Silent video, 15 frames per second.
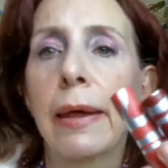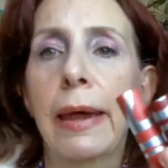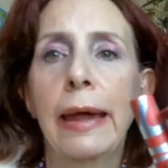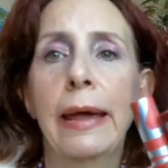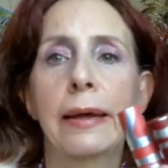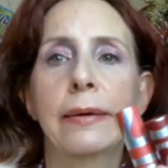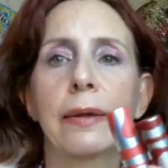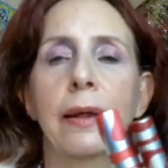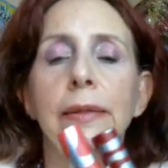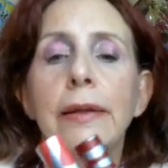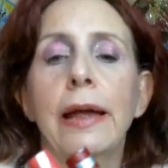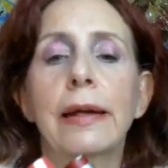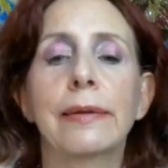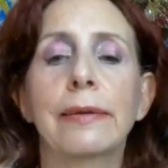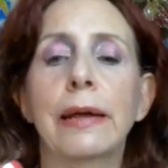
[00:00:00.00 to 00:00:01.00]
And
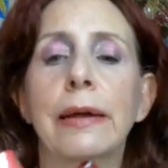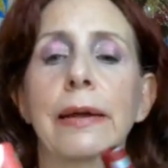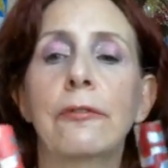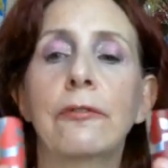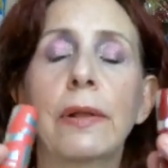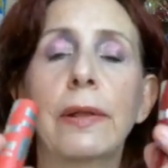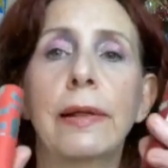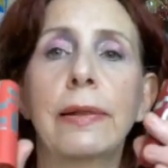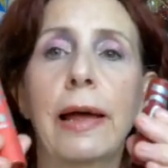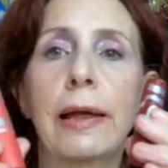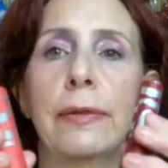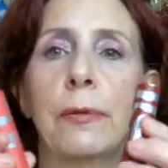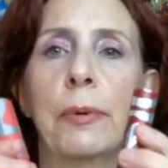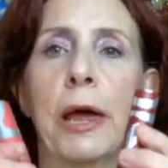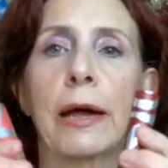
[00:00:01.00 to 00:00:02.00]
like I said, I really
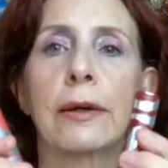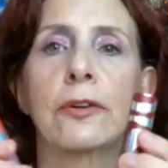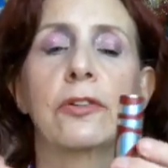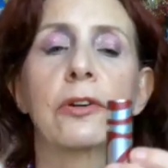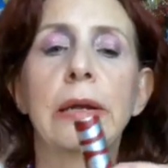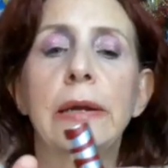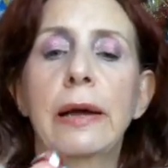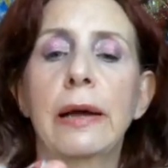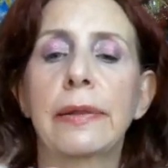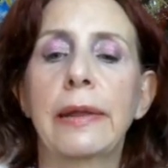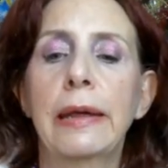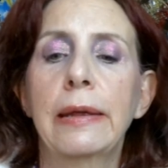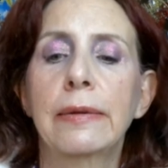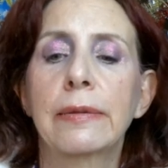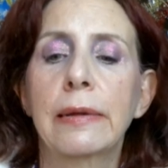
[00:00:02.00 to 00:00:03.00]
like the packaging on
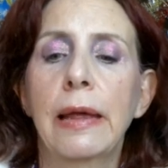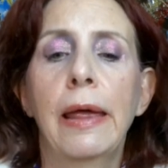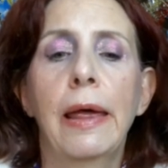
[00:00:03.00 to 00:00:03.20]
these.